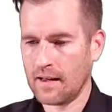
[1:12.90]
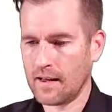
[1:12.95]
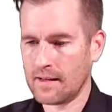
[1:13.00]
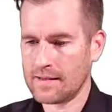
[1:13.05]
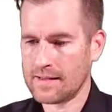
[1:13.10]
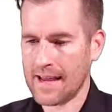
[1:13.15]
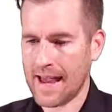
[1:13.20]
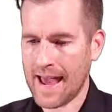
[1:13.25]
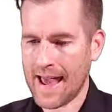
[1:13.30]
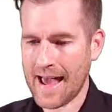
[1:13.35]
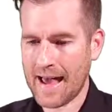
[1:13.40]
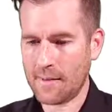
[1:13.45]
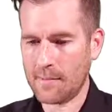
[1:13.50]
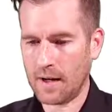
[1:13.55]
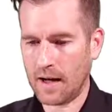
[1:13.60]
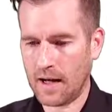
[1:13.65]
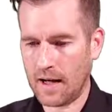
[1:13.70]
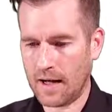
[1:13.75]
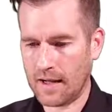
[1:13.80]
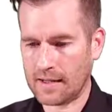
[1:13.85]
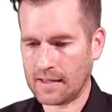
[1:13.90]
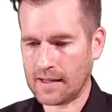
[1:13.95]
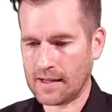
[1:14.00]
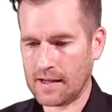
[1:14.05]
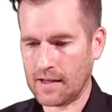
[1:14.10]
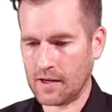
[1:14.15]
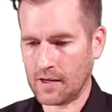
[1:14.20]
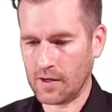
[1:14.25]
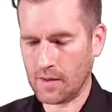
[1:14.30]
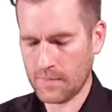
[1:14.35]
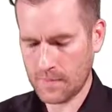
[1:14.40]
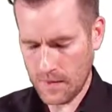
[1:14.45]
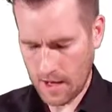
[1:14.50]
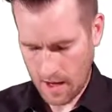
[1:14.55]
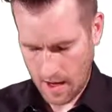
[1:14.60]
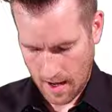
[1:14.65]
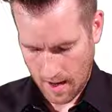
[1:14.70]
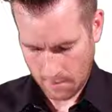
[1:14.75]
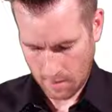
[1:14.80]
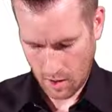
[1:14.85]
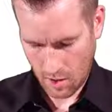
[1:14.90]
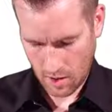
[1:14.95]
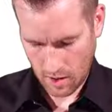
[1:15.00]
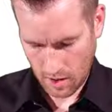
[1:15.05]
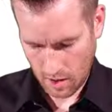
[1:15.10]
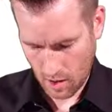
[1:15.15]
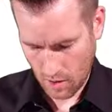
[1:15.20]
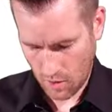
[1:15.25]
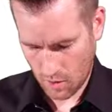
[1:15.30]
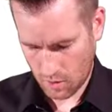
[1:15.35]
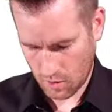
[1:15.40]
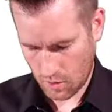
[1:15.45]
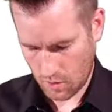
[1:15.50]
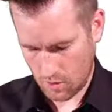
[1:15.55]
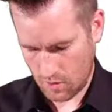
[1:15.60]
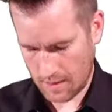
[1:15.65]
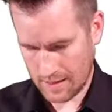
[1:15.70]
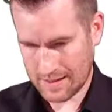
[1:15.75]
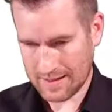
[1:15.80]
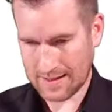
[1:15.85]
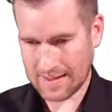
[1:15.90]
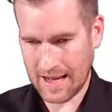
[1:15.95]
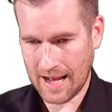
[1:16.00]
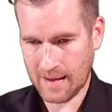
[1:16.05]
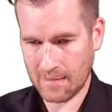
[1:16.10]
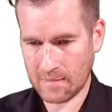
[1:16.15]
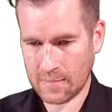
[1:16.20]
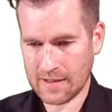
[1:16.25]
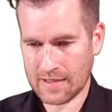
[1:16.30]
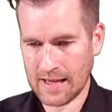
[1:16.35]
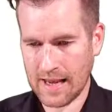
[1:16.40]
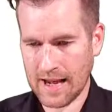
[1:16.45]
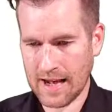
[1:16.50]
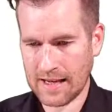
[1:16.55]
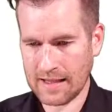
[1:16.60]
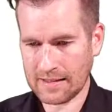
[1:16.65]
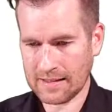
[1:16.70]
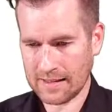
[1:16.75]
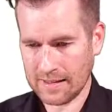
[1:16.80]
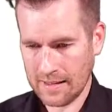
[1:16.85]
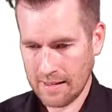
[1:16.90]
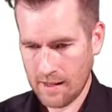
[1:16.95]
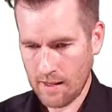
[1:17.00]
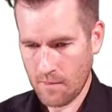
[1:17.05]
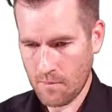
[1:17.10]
tab on here. I'm going to go to the same site,